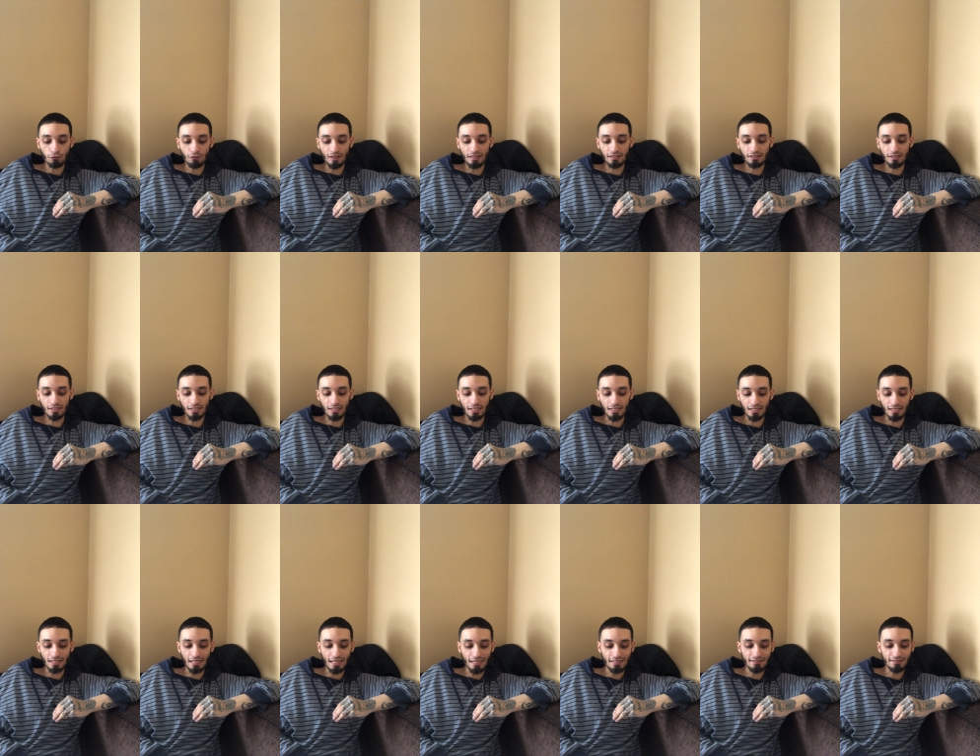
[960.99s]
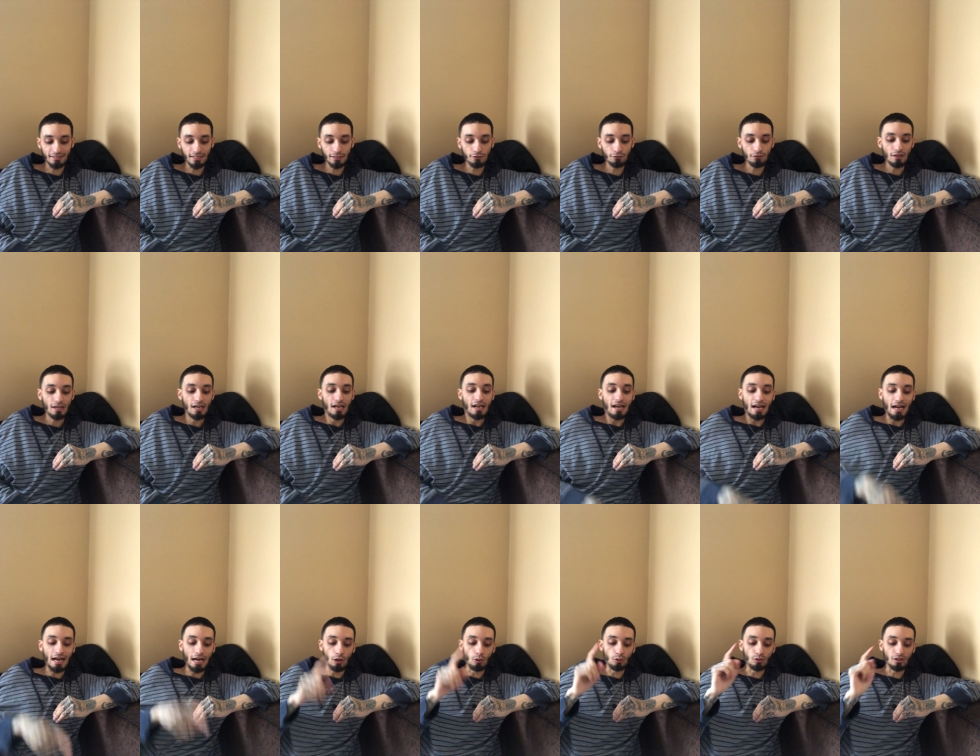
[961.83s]
and the collective,
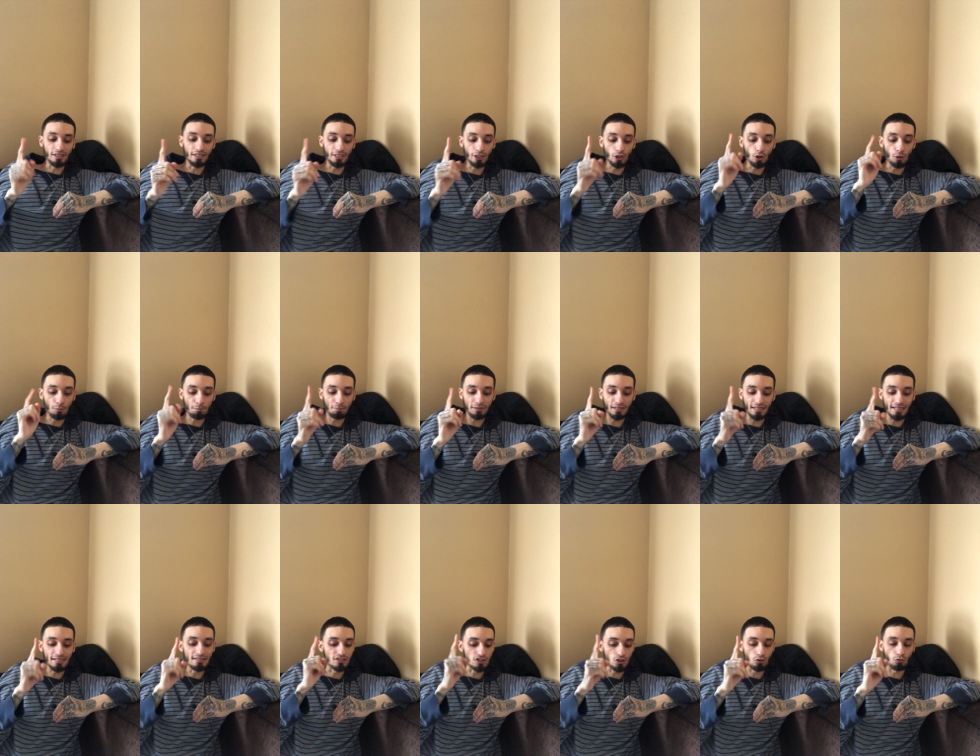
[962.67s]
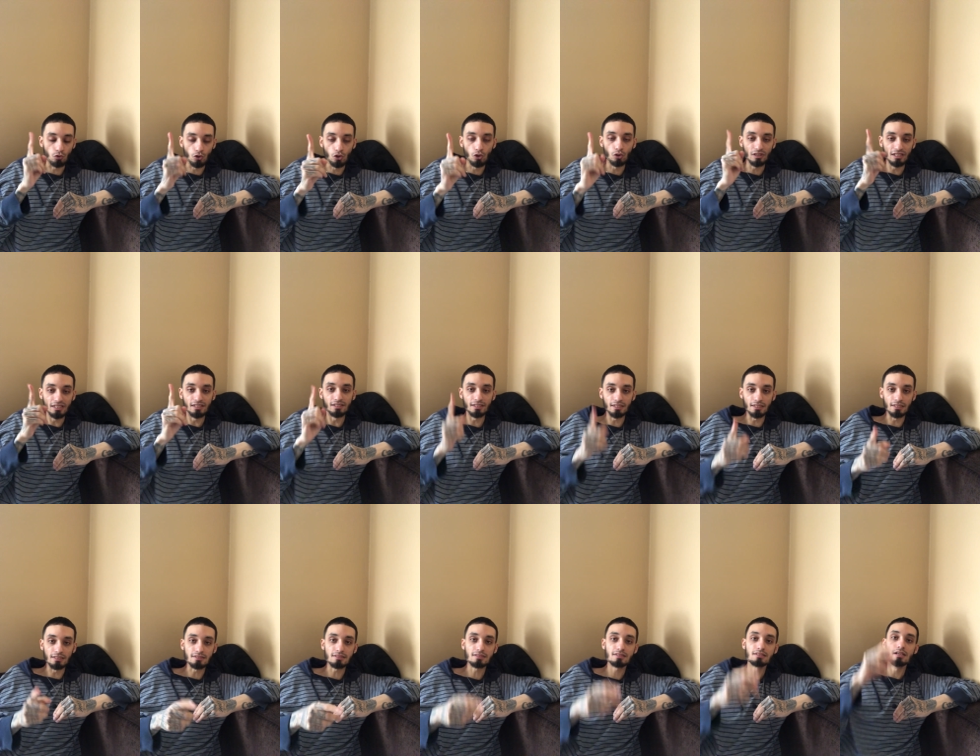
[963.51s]
how guilt plays a role in
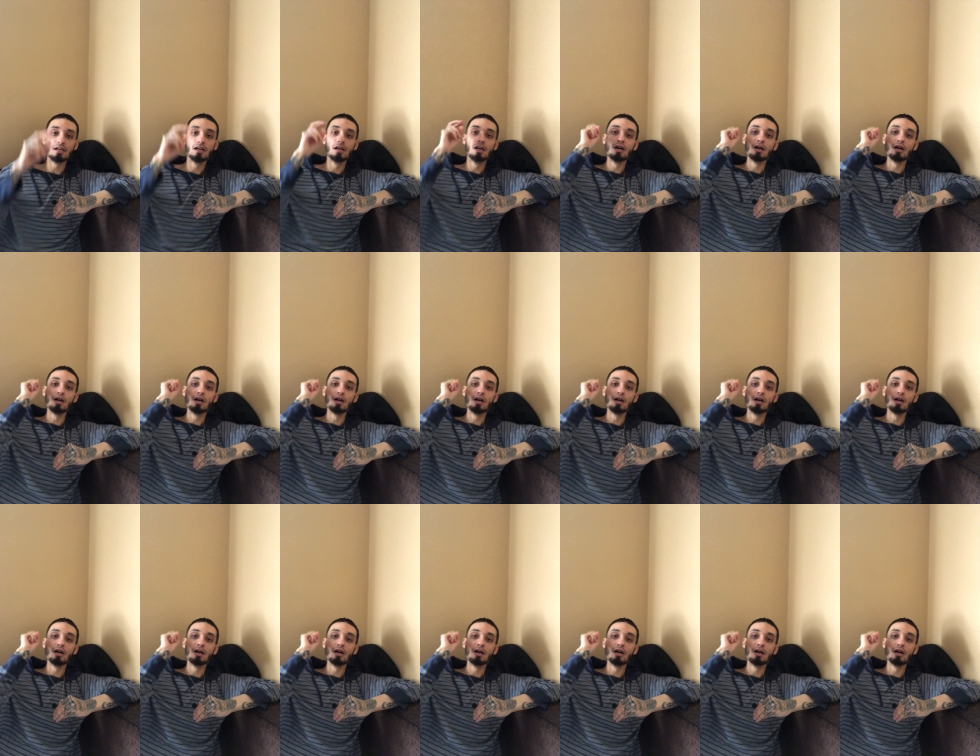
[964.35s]
this.